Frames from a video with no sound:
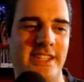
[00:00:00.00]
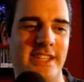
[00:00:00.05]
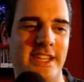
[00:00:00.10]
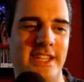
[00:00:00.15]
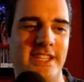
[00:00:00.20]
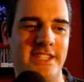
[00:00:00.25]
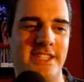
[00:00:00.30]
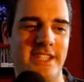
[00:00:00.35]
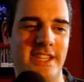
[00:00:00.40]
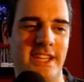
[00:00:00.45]

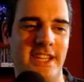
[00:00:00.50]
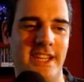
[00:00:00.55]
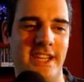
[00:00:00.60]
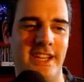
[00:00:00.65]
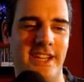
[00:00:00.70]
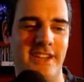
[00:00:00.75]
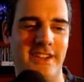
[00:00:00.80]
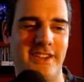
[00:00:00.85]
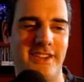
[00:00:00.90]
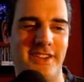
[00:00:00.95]
that
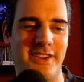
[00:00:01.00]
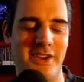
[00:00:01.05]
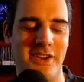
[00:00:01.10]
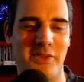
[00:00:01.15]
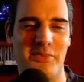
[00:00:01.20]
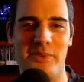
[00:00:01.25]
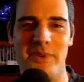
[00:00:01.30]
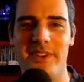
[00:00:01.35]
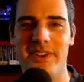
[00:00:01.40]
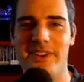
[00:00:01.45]
I
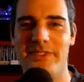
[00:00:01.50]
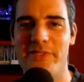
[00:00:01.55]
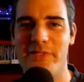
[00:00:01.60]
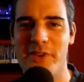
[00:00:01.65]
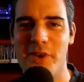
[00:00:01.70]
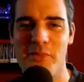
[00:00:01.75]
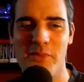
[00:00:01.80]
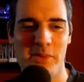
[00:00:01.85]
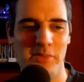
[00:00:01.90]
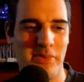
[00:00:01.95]
completely
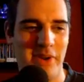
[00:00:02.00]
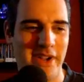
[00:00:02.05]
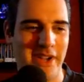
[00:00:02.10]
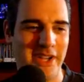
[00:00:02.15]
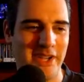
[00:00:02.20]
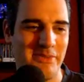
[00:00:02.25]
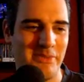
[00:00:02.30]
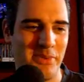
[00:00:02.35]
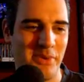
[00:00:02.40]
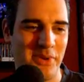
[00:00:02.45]
forgot my
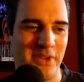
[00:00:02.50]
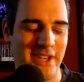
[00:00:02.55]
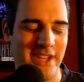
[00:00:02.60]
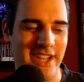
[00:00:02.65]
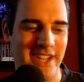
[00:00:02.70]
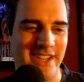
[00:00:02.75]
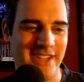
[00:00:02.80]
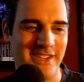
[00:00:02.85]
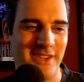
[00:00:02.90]
braking point there,